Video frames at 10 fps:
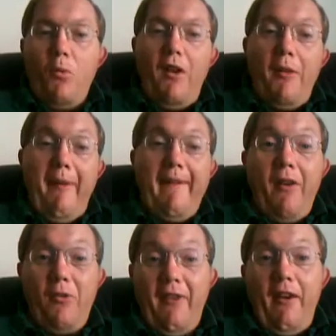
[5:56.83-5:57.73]

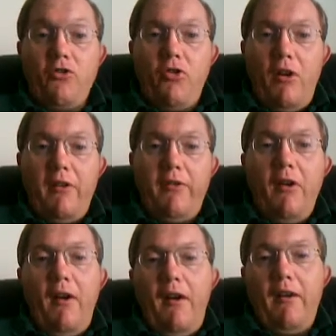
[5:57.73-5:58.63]
libido, sex drive,
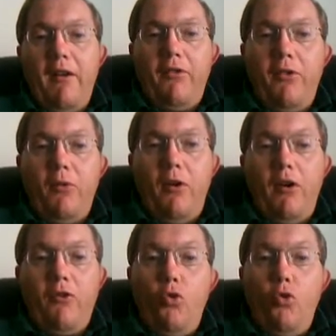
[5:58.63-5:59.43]
and gives you